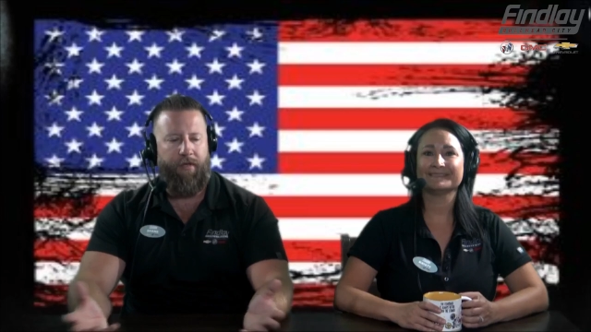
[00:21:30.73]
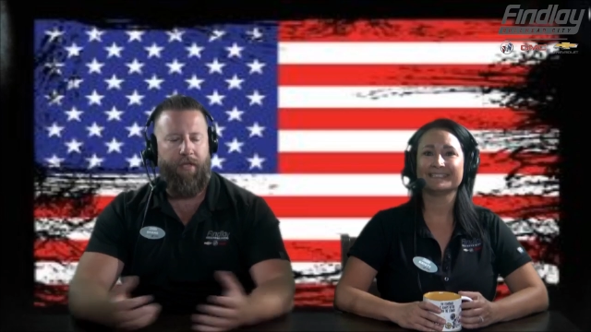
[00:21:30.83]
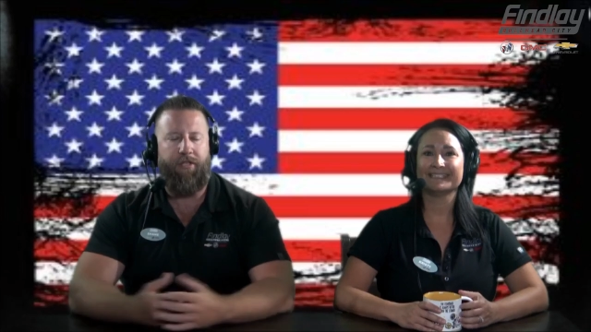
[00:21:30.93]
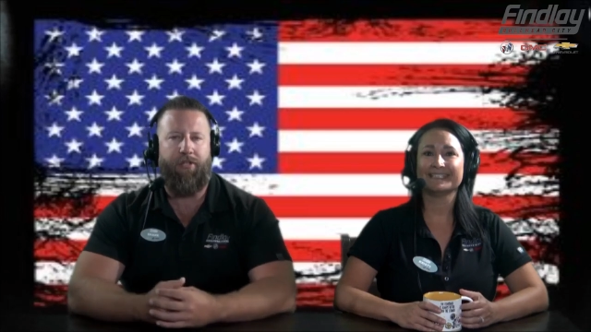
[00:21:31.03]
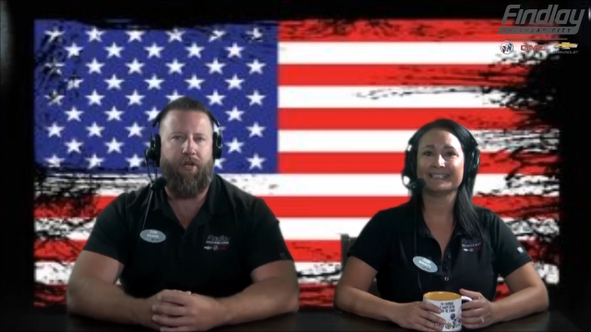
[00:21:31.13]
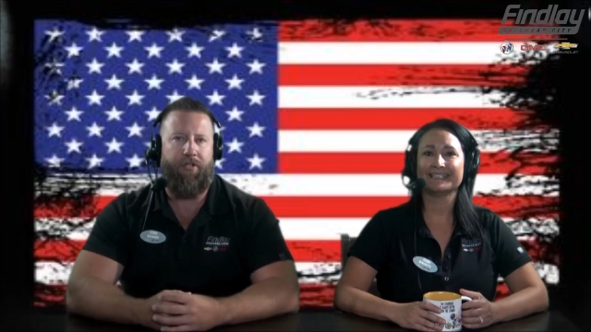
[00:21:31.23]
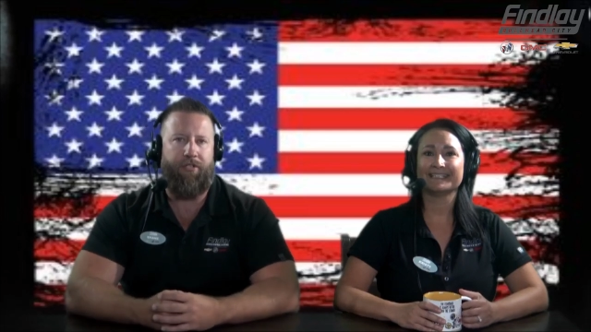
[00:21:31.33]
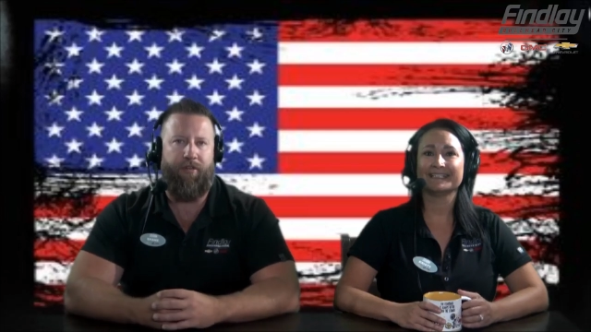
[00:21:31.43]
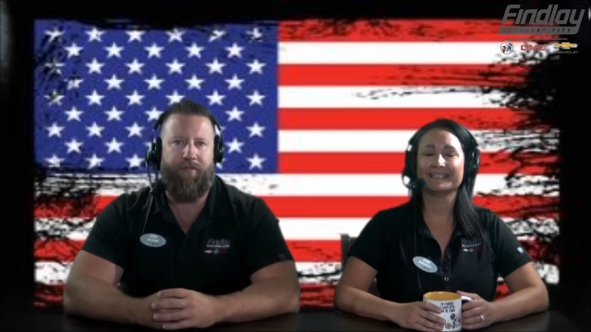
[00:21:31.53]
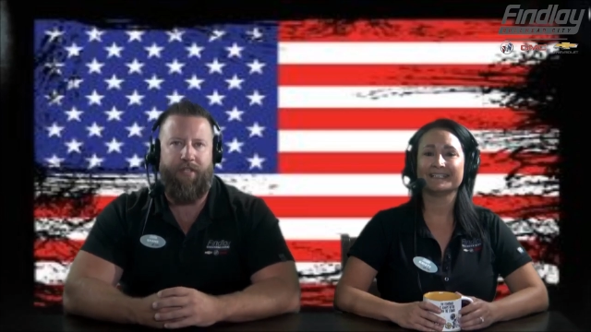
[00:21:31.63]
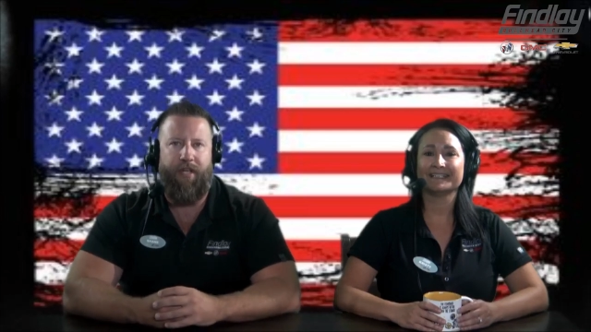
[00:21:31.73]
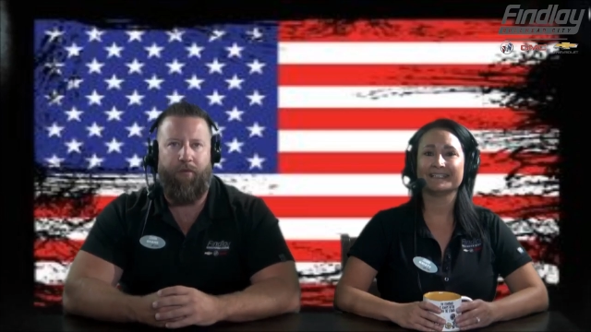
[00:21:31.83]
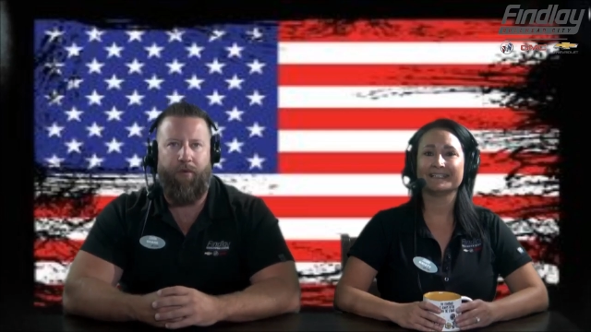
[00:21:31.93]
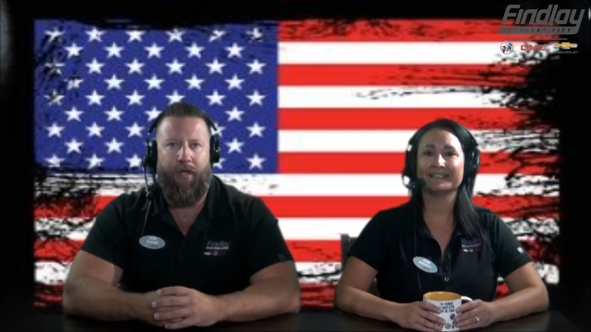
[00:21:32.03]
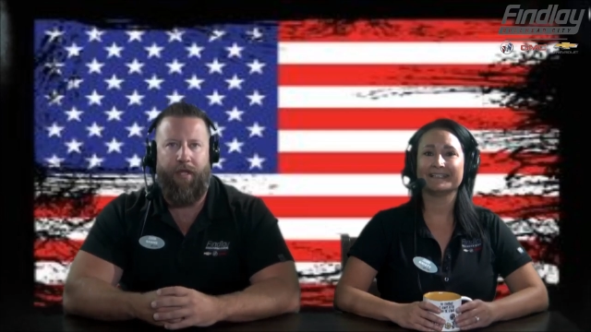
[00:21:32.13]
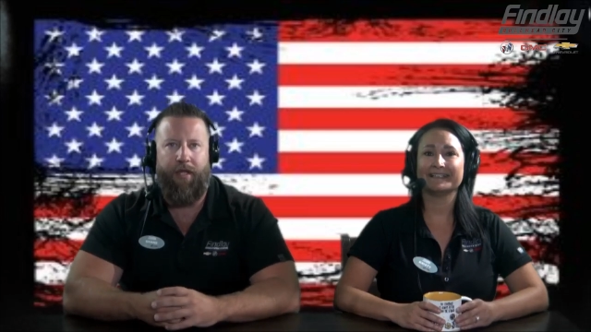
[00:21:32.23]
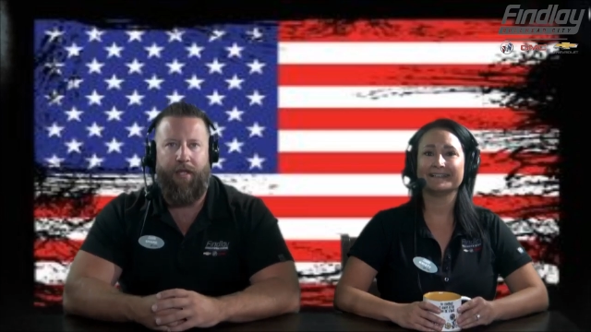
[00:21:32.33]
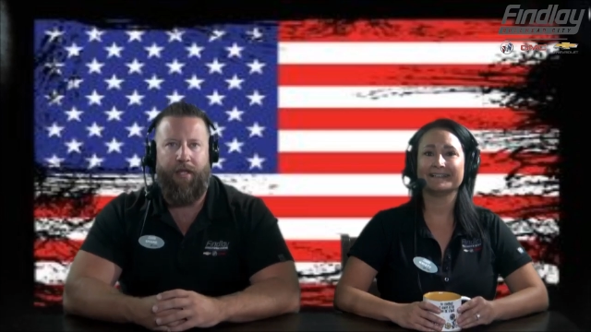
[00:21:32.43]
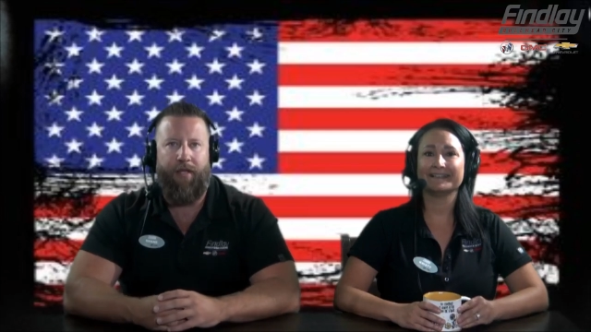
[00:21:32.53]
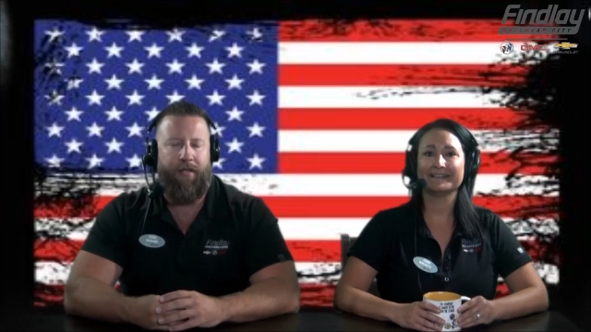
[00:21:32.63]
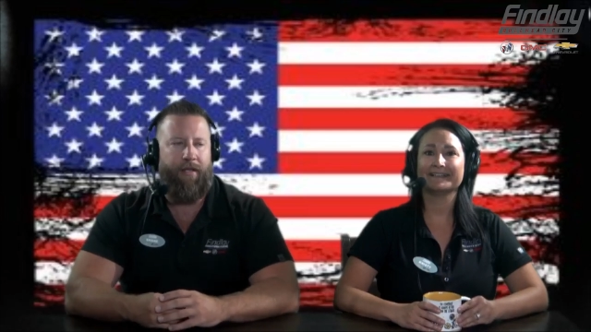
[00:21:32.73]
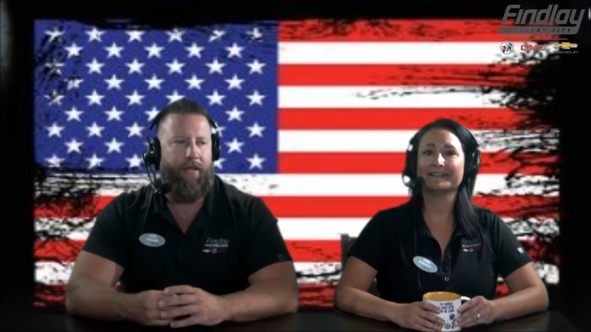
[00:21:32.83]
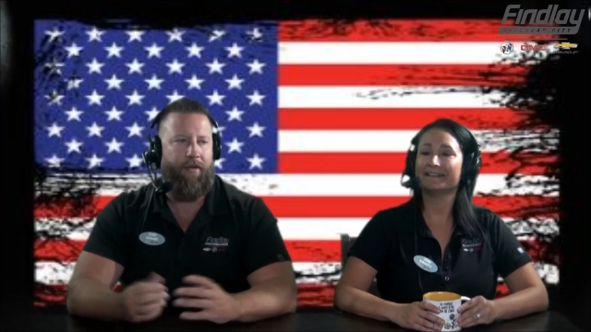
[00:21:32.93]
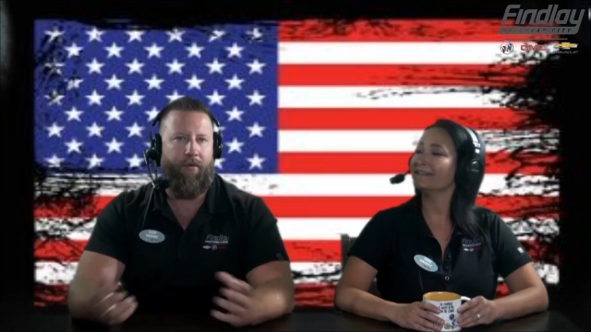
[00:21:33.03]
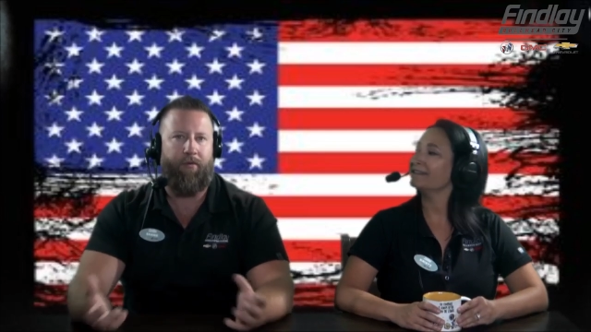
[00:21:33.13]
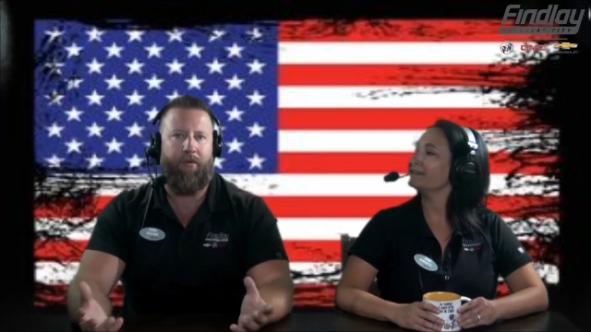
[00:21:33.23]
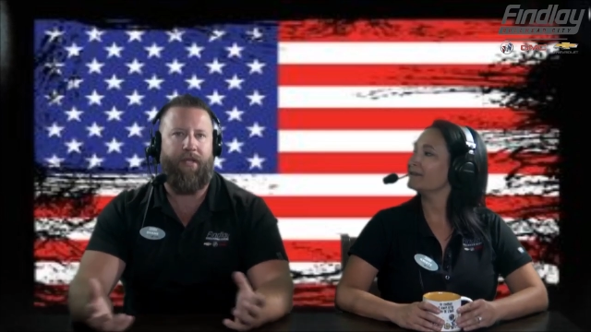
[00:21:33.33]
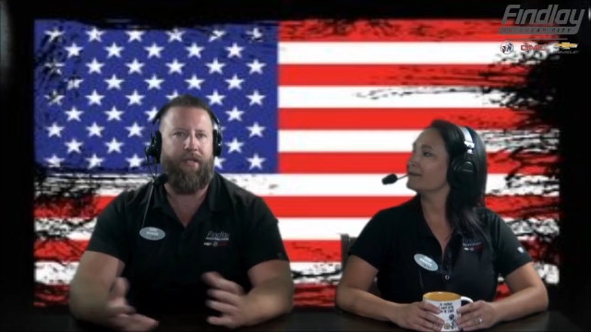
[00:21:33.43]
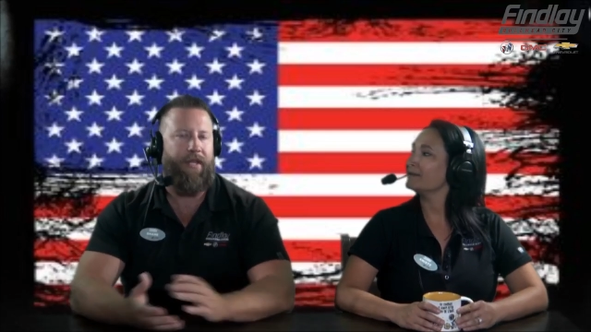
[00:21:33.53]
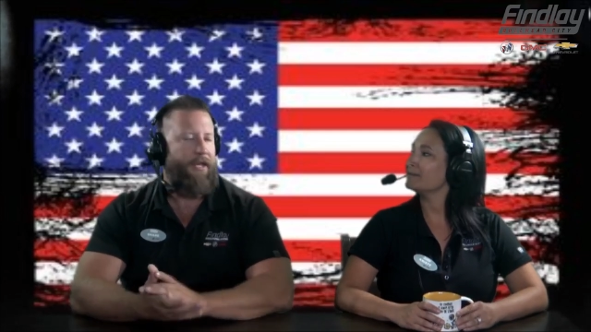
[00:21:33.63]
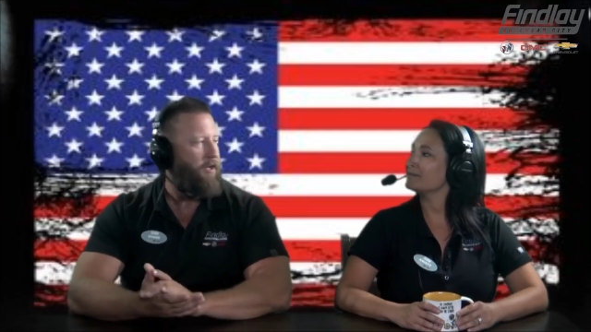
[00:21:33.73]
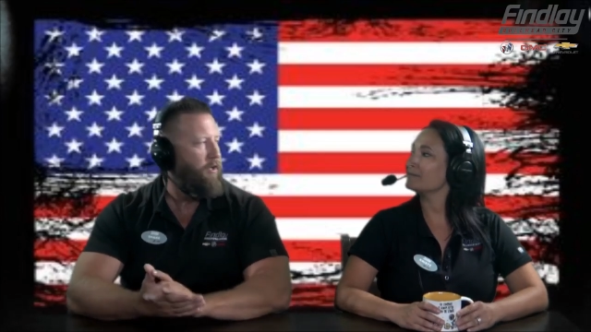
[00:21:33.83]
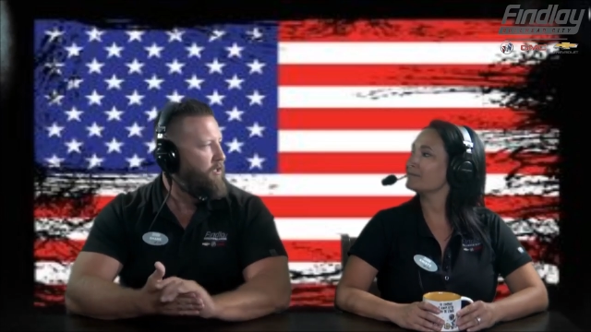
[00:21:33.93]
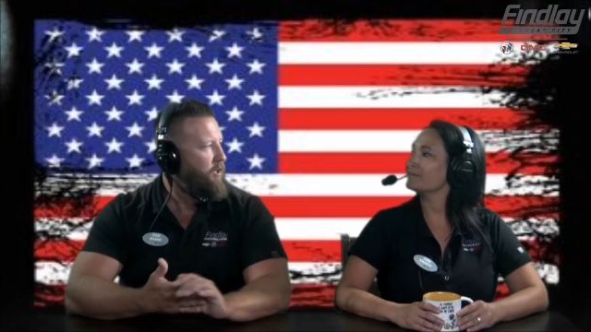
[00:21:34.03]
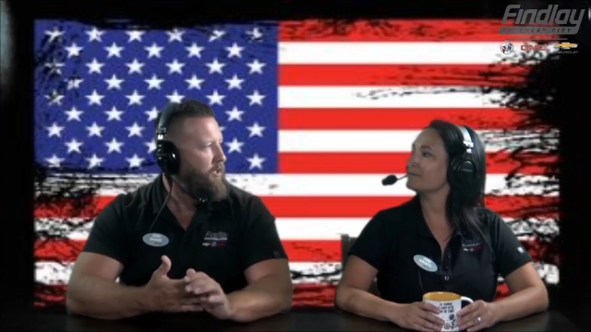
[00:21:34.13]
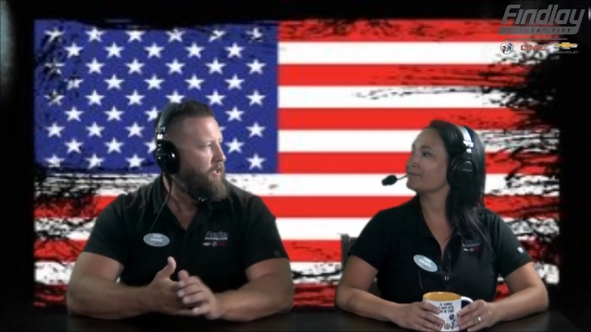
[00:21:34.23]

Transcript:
Speaker 1: you, need your car serviced anyway, and uh, we would like to take care of you on